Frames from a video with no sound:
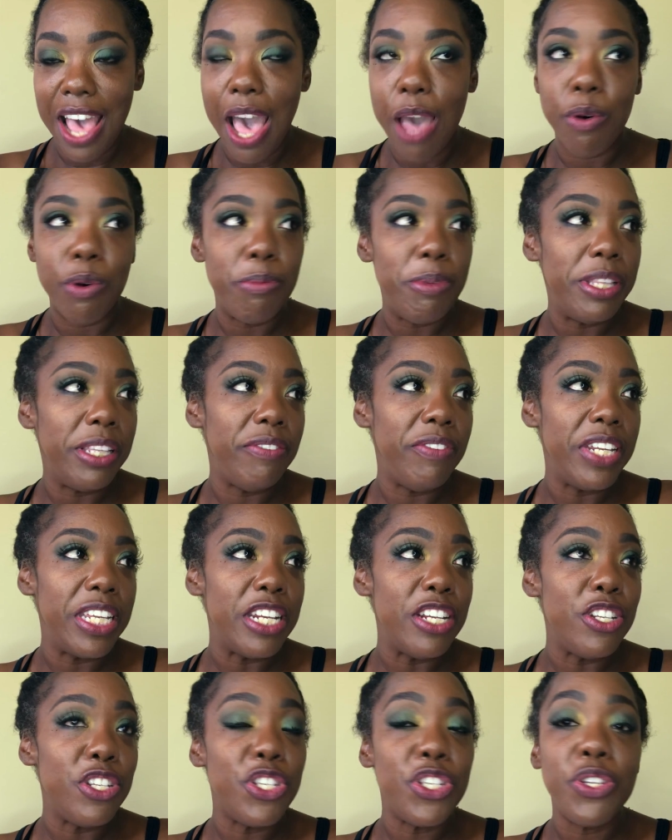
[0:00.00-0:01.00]
I will be living
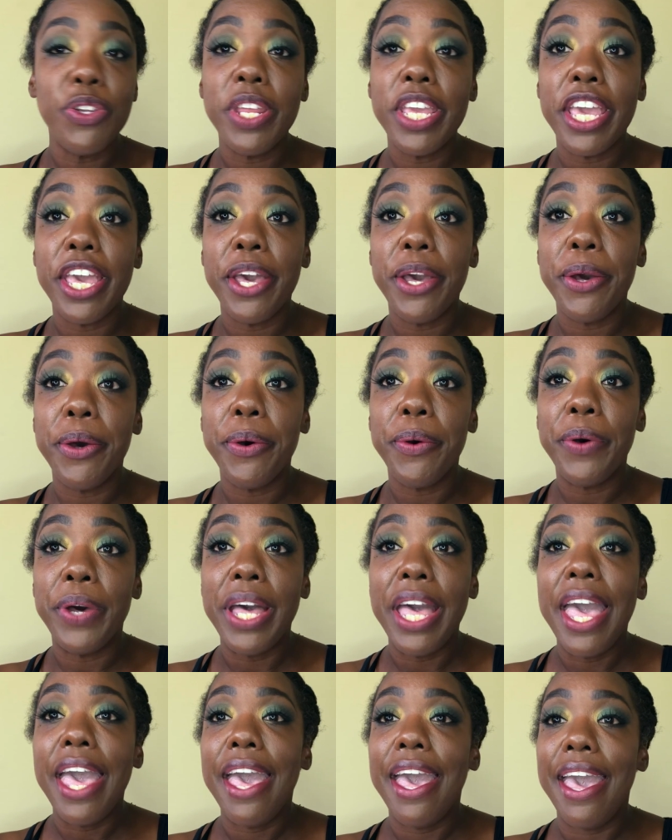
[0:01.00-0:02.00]
in the studio
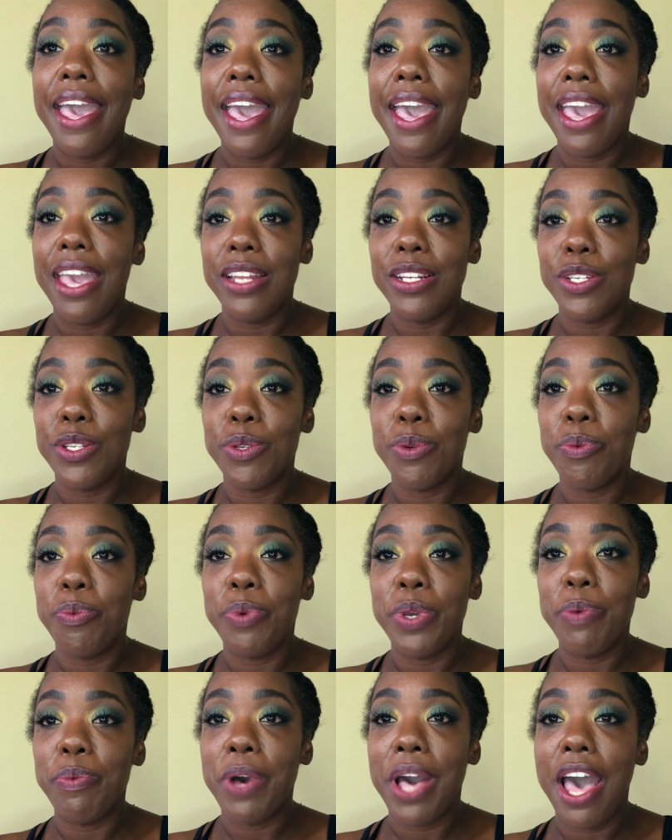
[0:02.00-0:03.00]
and
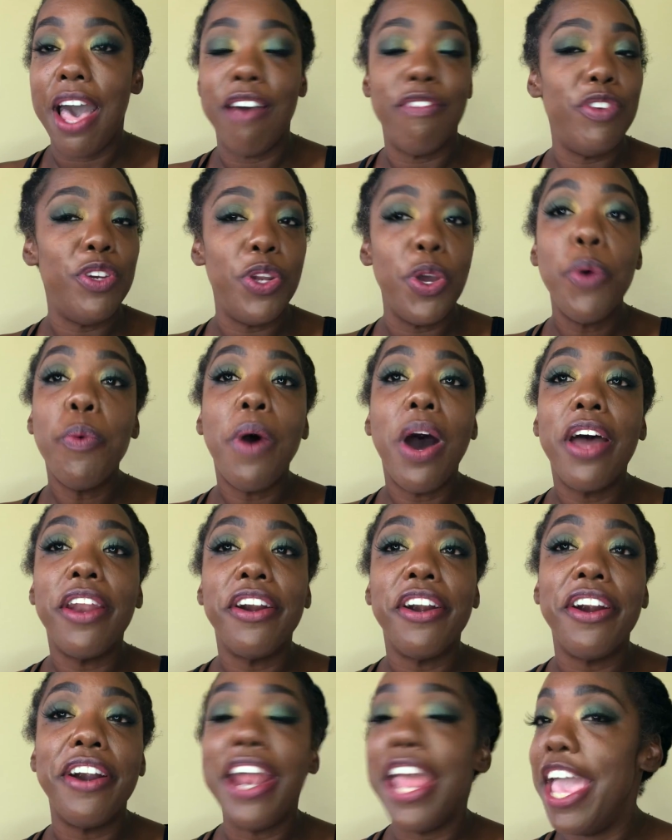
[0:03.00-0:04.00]
we will have no
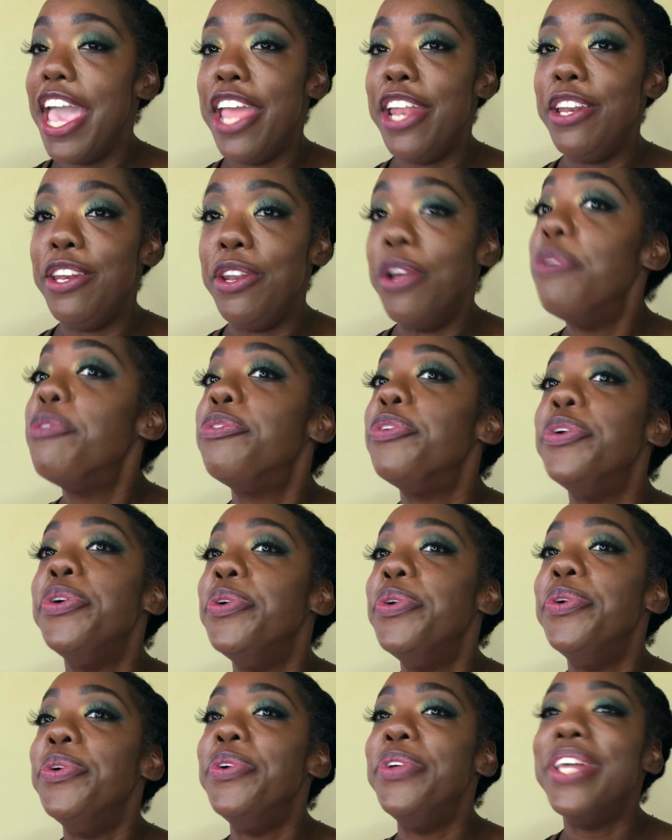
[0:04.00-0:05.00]
water and no
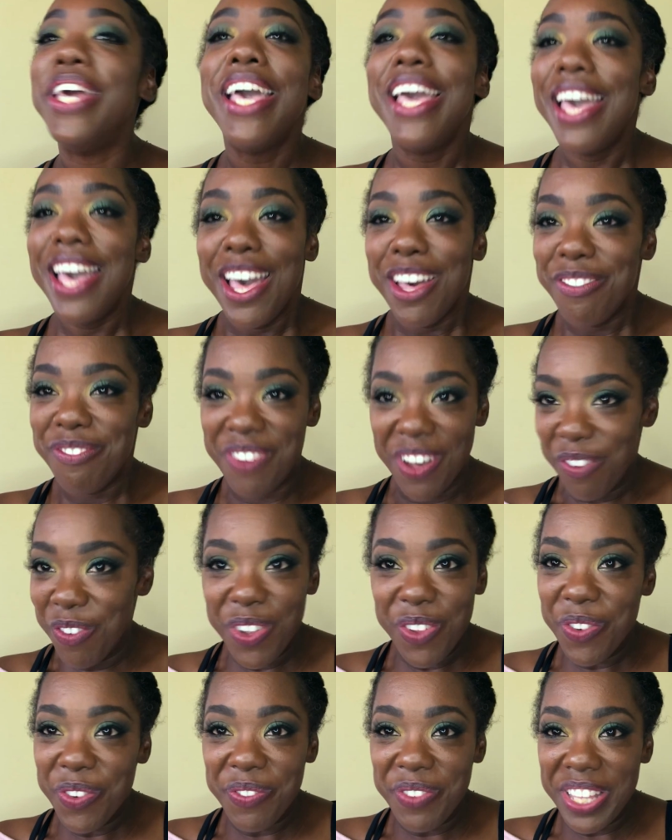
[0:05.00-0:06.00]
food, but
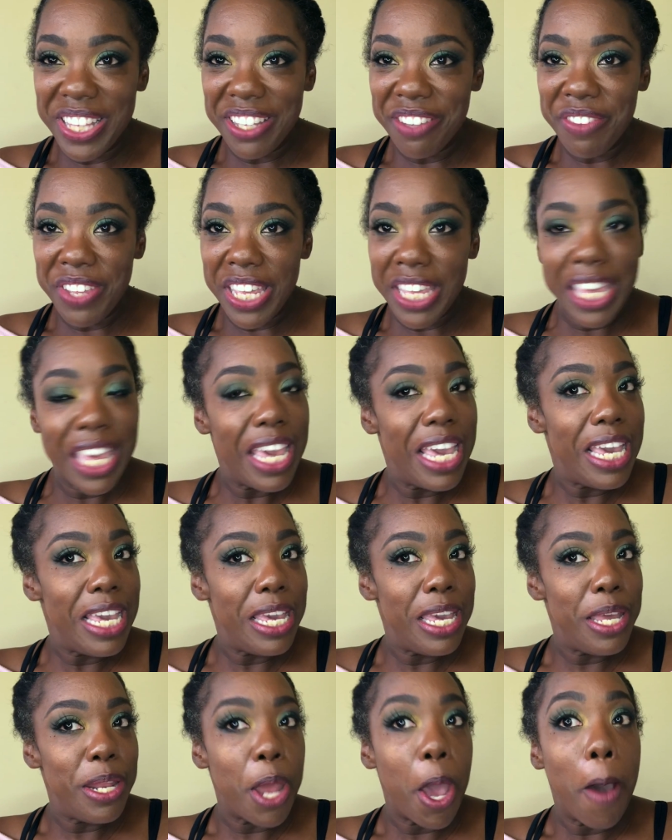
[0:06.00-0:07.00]
we will be living
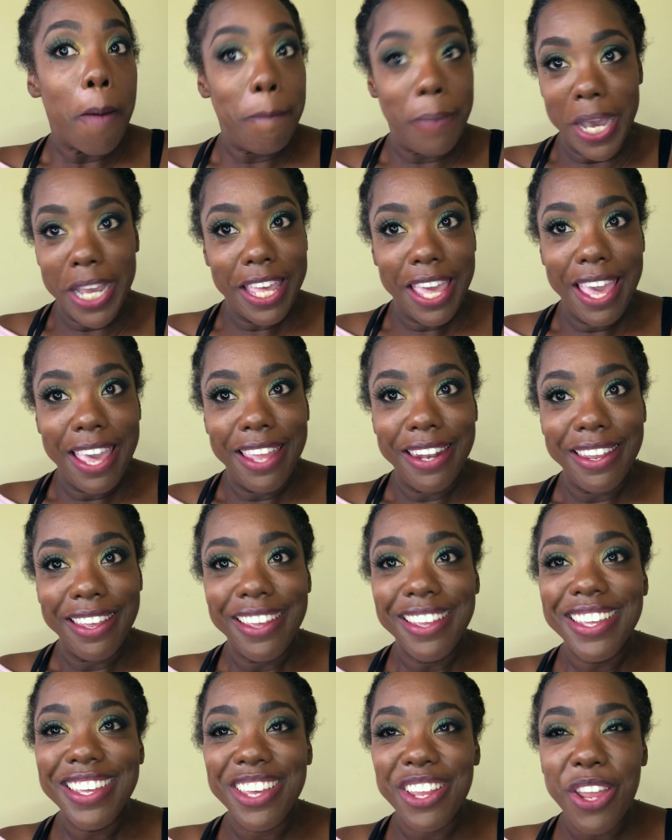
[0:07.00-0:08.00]
in Buckhead.
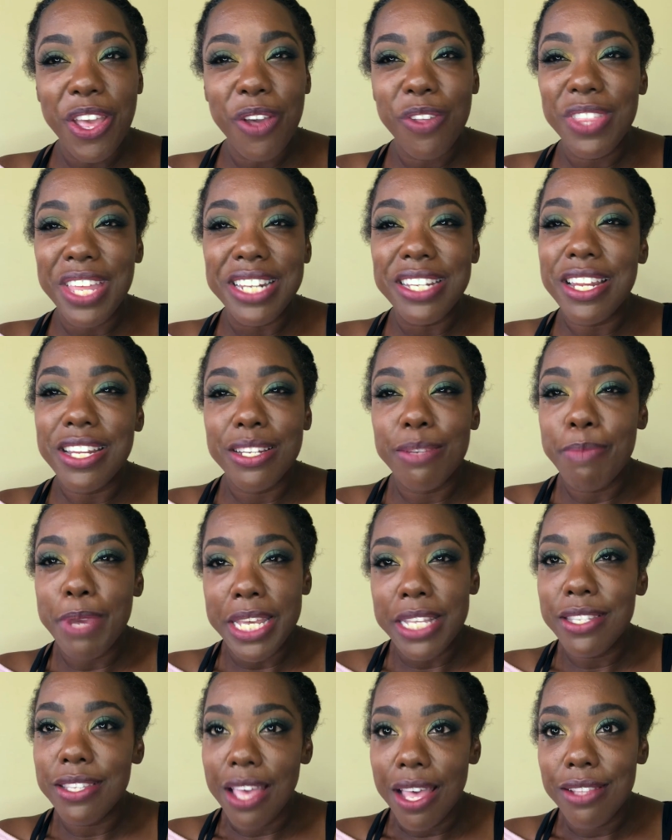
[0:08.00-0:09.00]
You know, that doesn't
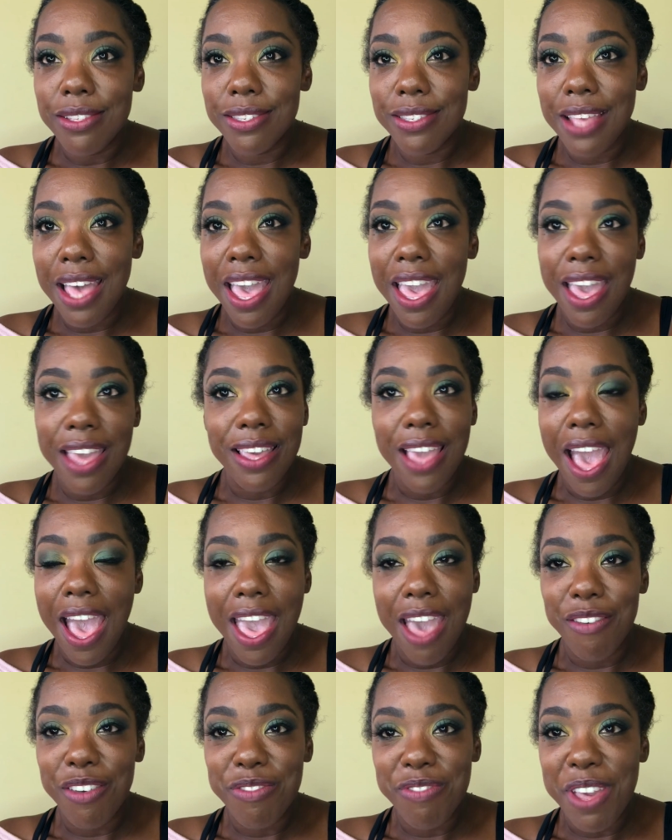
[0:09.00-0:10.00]
make sense. I
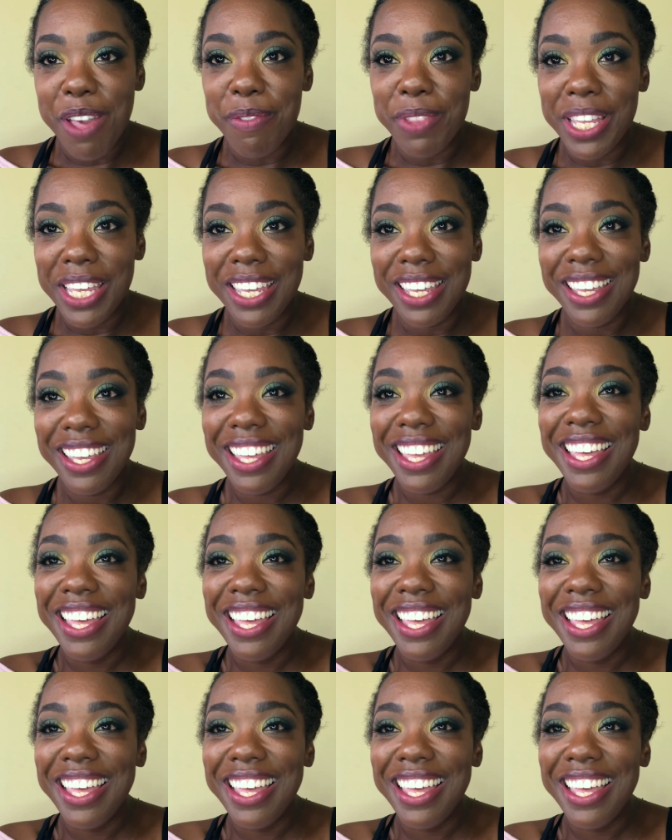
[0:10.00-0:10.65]
have a family.